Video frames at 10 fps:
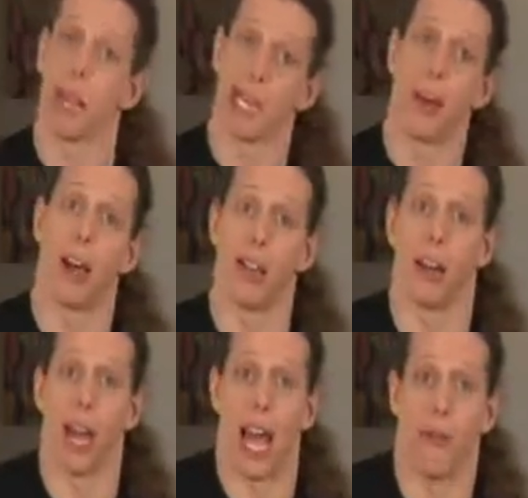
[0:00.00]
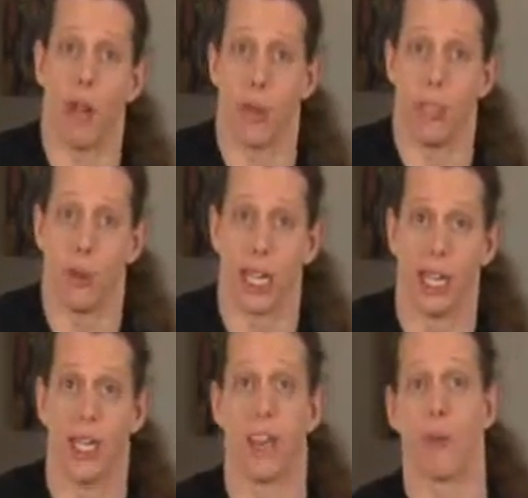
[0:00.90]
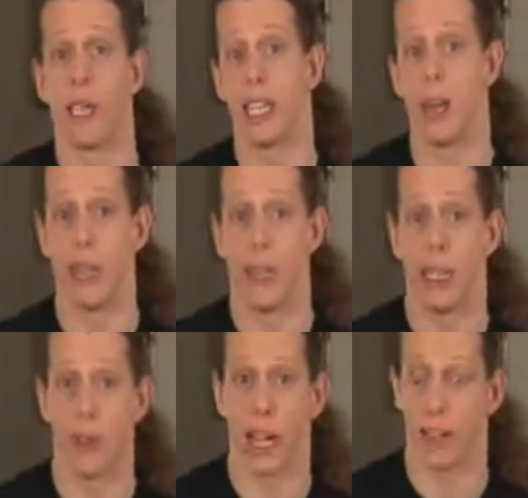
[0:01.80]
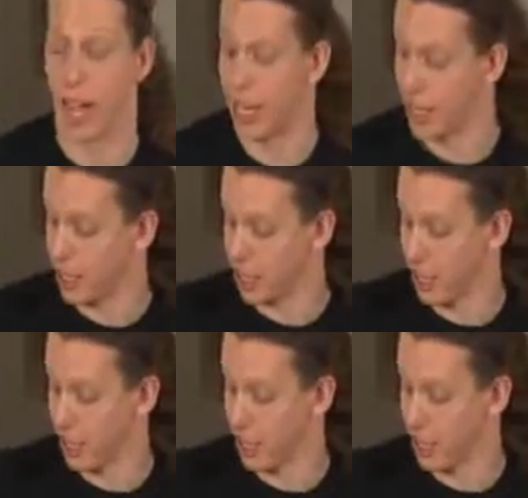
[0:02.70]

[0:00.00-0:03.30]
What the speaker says: about, you know, halfway in between. And the reason I'm demonstrating that is